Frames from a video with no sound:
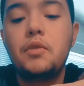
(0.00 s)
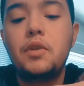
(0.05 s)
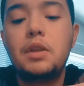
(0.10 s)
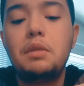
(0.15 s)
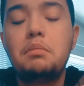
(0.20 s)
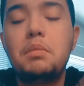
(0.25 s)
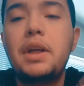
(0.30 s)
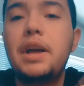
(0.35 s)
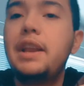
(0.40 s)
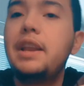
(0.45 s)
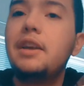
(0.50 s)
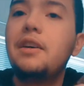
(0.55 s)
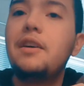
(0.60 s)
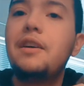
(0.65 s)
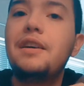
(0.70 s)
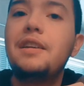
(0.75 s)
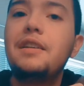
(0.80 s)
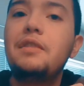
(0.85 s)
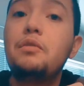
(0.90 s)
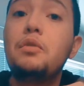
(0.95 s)
really
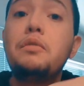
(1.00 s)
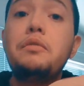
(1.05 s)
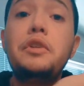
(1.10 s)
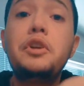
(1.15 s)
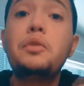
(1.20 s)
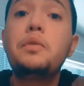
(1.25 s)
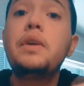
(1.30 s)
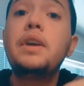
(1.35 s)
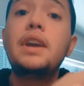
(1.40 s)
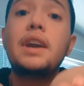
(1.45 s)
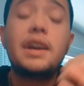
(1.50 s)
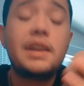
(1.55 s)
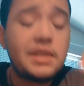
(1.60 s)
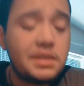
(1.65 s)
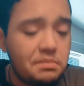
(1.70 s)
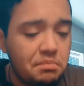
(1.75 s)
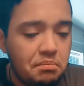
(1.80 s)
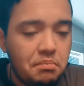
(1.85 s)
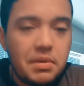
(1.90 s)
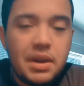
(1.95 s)
planning on reviewing
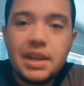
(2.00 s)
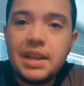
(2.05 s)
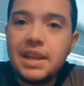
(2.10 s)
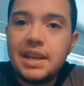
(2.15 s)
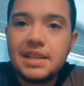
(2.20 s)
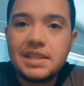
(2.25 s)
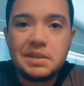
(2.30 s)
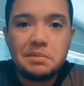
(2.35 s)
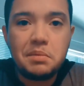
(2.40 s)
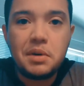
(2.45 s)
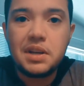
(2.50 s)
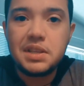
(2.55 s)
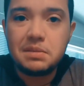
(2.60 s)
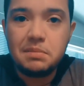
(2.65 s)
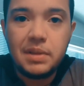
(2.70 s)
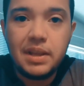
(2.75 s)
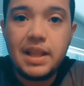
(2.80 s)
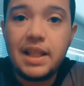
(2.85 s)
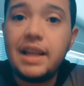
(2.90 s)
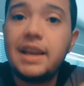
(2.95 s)
as many as I
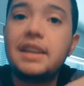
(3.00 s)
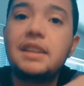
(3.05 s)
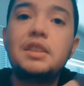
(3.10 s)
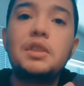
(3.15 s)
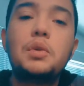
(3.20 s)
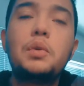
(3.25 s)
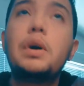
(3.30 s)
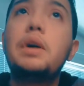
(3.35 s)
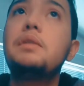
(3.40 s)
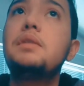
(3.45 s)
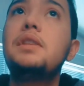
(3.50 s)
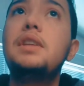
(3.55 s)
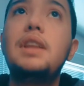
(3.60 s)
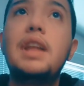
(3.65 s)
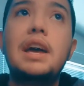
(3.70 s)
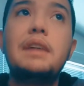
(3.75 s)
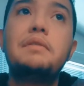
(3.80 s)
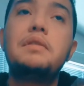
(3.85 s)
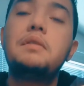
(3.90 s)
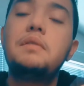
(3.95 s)
possibly can throughout
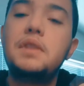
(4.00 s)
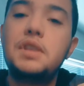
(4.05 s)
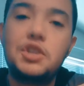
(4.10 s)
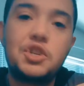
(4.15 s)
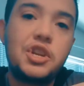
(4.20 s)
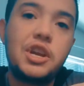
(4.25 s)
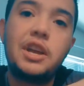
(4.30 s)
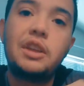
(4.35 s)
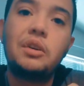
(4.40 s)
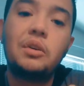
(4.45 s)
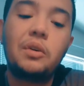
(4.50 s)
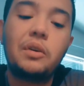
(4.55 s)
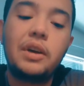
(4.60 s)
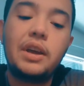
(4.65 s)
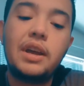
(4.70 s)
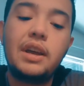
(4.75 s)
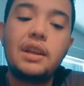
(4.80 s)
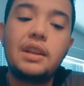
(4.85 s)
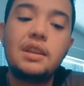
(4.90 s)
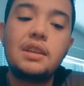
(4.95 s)
the life of this
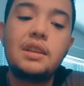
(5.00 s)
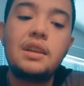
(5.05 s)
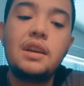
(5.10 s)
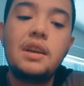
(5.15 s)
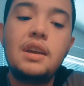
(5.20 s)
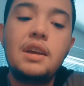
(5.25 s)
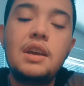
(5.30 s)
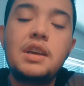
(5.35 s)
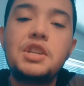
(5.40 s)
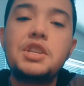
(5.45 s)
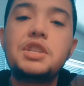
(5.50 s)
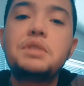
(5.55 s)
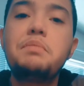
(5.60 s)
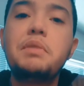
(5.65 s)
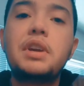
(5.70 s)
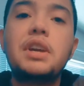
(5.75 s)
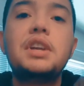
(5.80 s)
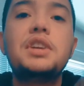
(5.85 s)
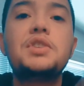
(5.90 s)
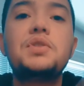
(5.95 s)
channel, and
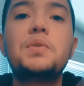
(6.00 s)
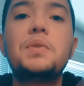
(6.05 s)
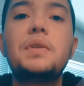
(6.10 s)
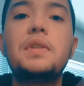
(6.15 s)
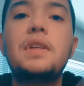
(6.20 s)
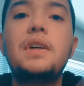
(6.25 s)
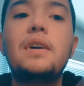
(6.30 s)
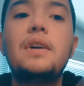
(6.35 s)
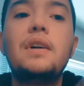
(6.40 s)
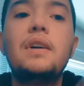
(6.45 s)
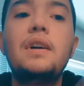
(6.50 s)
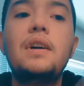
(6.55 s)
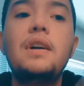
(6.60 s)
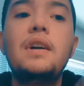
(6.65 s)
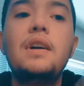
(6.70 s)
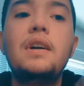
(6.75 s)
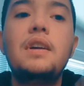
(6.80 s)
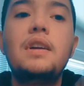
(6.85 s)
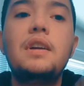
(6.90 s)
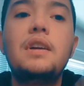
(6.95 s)
just making sure that,
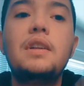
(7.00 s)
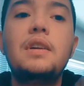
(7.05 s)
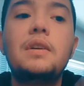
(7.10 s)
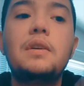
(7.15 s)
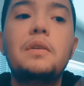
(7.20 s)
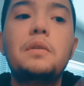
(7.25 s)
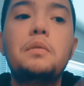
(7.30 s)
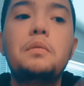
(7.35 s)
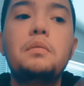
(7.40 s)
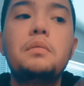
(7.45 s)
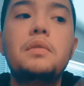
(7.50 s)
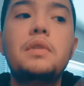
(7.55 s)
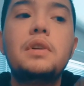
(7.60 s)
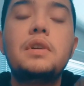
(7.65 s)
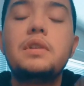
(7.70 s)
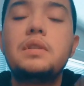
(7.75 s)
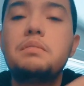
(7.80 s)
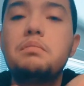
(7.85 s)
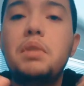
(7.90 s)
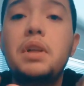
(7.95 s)
you know,
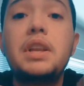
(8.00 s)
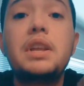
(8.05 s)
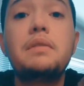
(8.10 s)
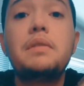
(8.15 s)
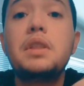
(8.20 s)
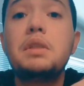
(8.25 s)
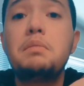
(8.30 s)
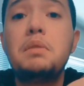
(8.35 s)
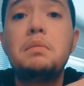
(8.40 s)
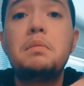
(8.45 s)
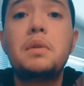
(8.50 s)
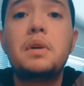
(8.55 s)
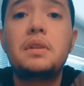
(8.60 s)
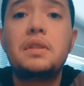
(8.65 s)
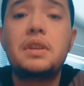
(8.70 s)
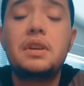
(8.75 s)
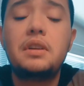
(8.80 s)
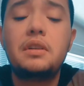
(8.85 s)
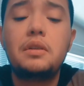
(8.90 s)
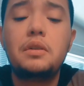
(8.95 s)
there's plenty of other people
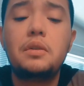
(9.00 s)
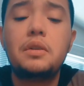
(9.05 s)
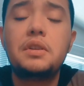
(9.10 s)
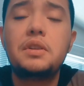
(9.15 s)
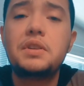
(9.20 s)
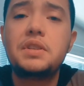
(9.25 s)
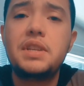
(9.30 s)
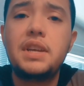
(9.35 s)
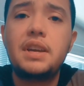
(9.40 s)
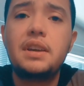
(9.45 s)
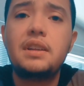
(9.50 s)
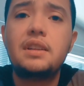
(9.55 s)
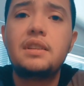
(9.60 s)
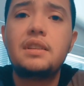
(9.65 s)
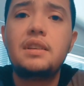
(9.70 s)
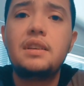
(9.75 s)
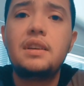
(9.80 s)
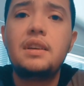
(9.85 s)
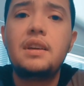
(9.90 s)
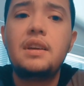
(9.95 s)
out there who
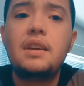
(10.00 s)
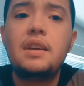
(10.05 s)
understand